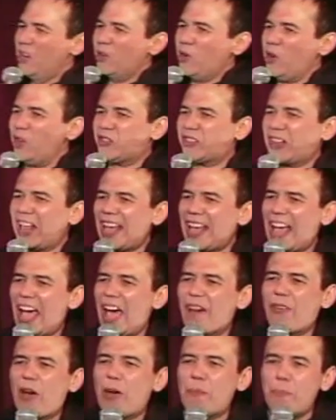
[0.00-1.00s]
because they
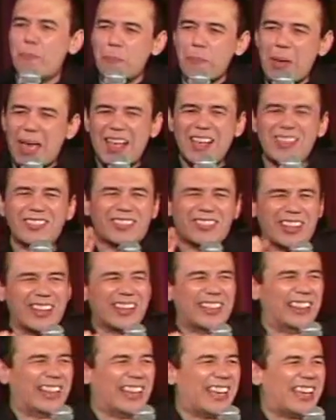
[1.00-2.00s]
have
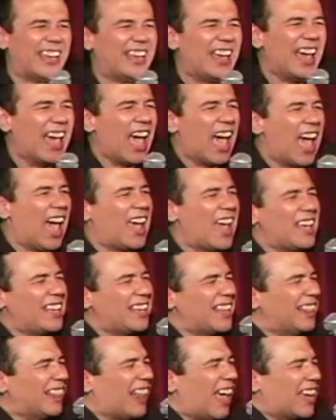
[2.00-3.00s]
amazingly
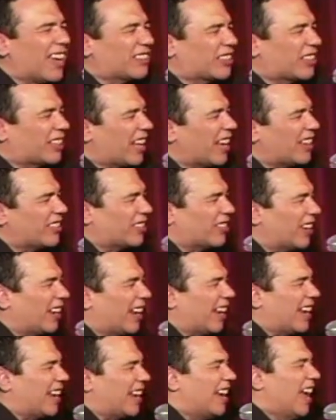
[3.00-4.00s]

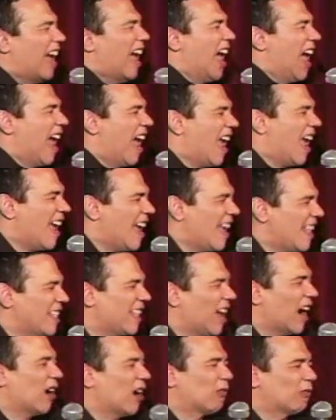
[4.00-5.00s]
elasticity in
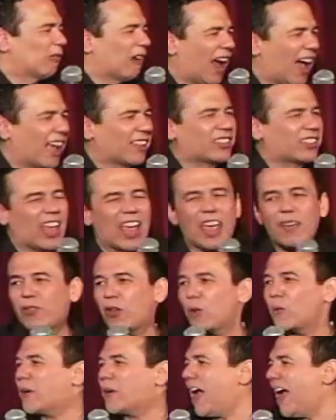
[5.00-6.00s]
a rat. If
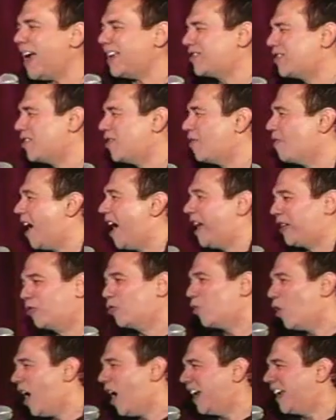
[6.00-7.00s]
you catch a rat,
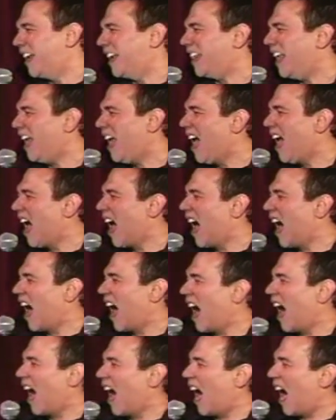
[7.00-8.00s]
try.
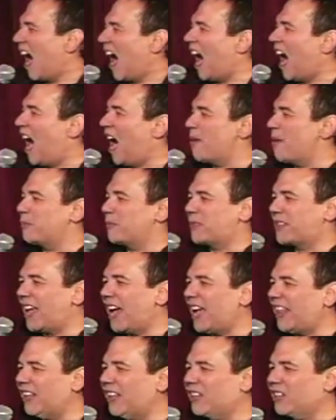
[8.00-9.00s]
I'm
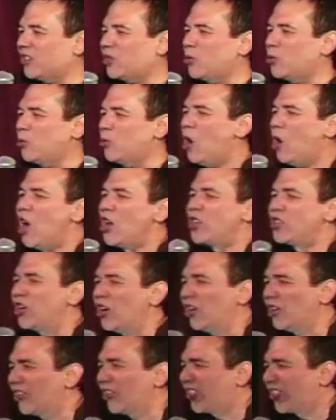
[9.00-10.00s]
telling you,
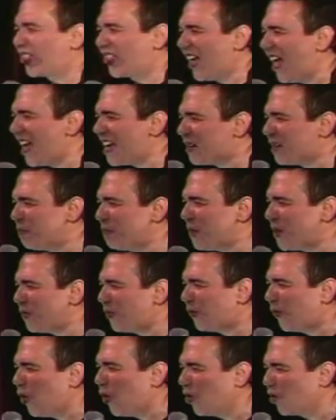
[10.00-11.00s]
you'll thank
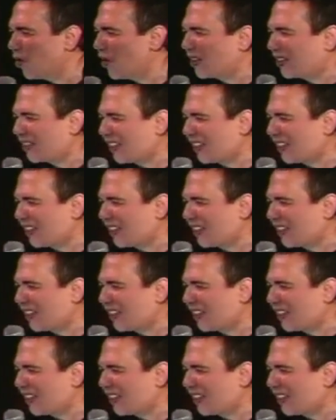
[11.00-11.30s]
me for it